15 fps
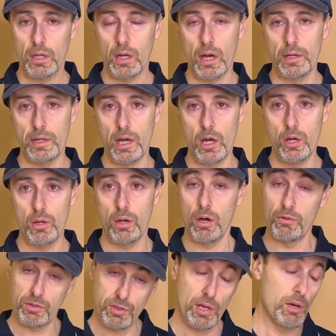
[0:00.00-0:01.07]
I know
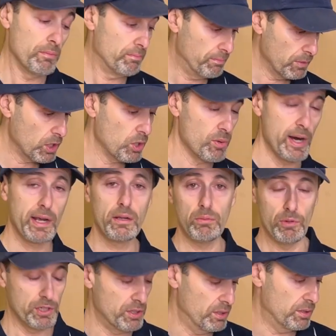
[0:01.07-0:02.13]
also KREG,
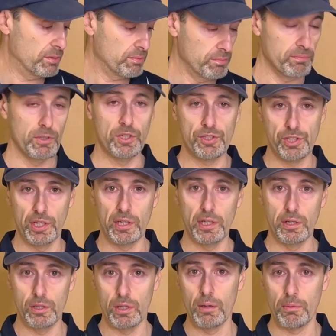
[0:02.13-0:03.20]
which is this jig
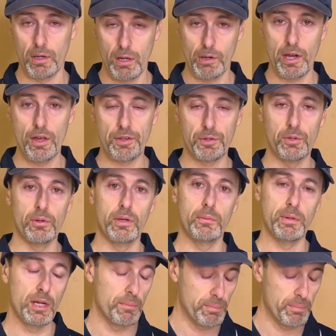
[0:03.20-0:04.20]
here, I'll go through in a minute,